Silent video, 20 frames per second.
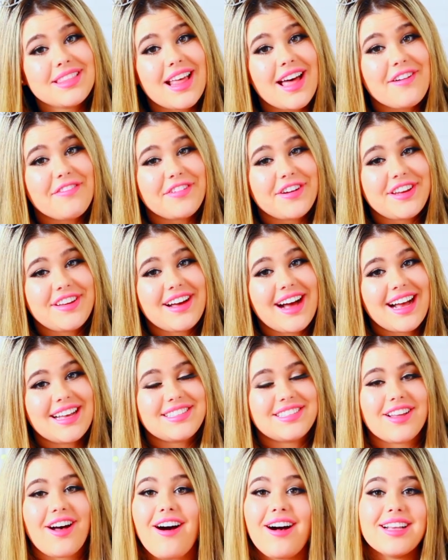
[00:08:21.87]
would love for you
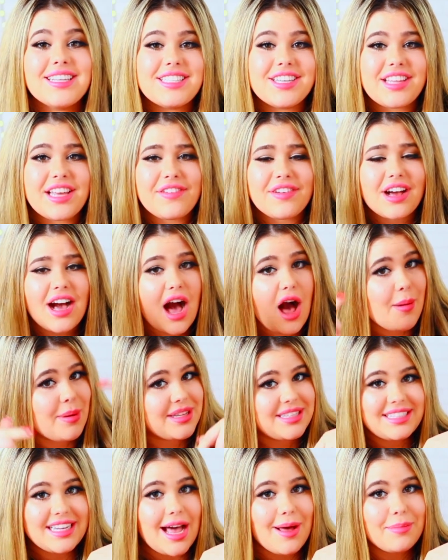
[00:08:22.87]
guys to also leave a
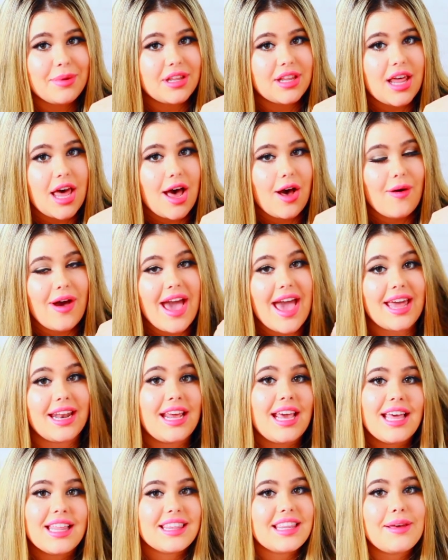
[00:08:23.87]
comment down below
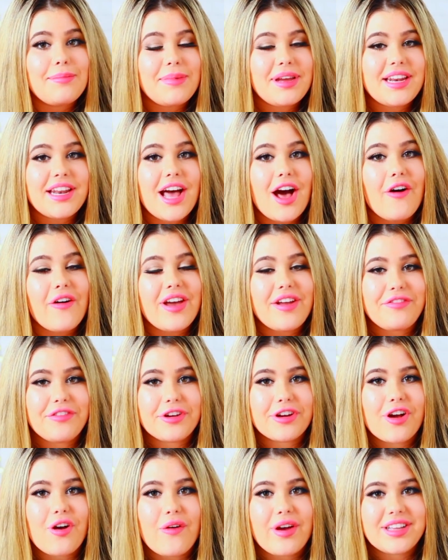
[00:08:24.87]
and let me know if
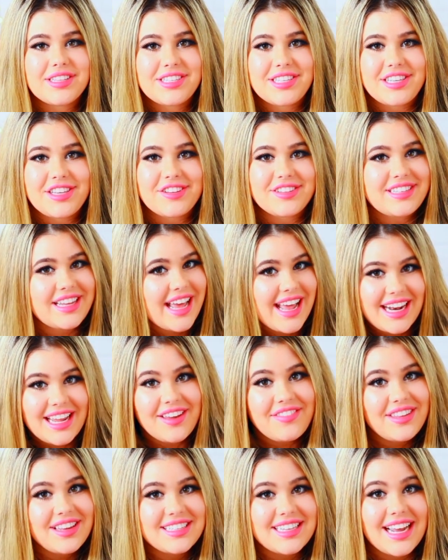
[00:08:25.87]
you're going to use
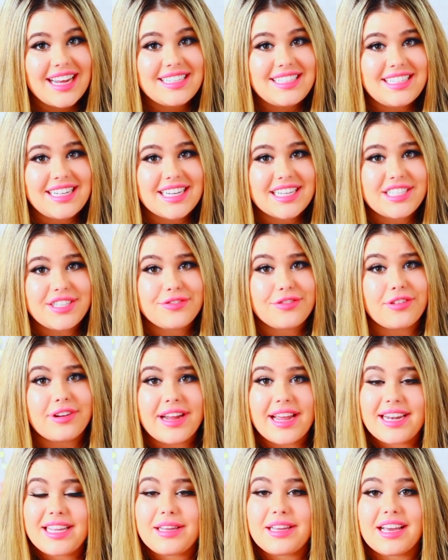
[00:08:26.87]
any of these ideas
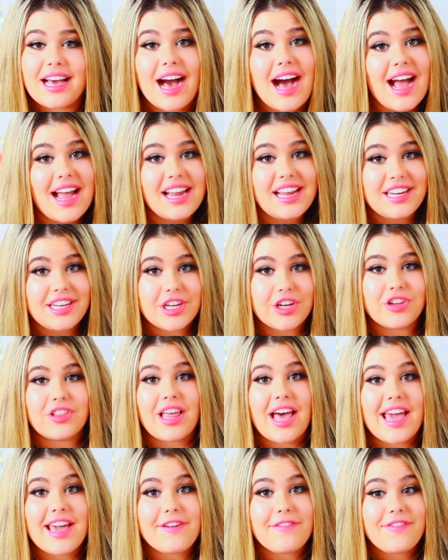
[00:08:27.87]
for any guy in your
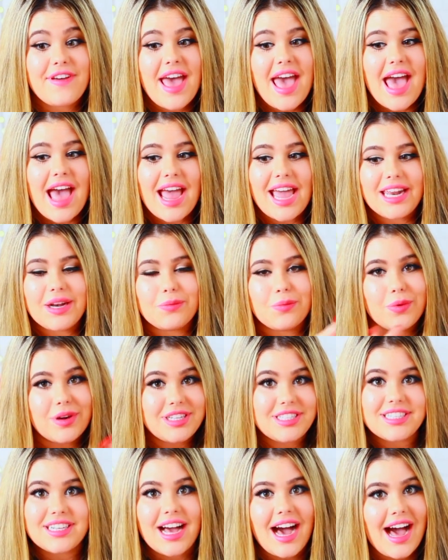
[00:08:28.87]
life and
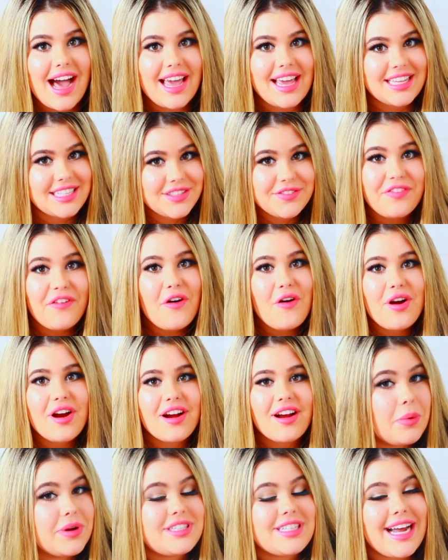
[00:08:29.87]
which guy it's
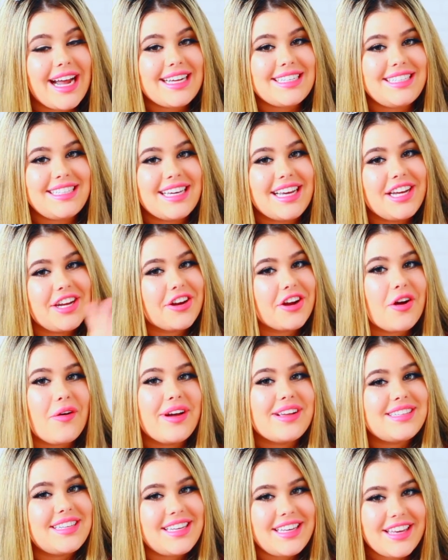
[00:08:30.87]
for, which idea you're
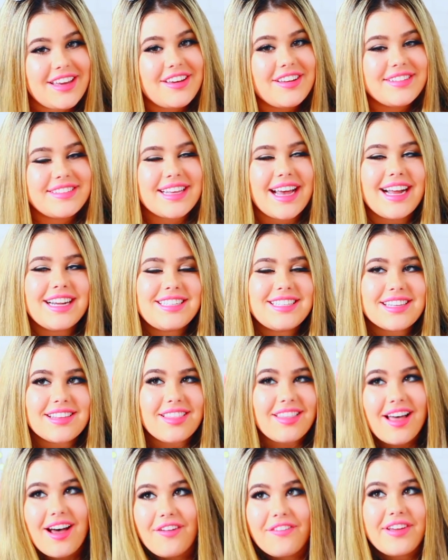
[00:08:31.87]
going to use. I just
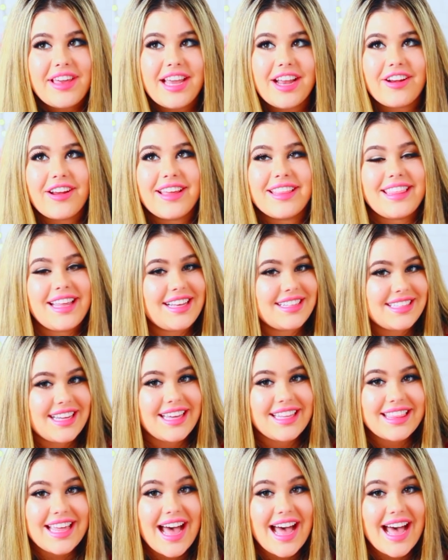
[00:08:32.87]
love hearing things like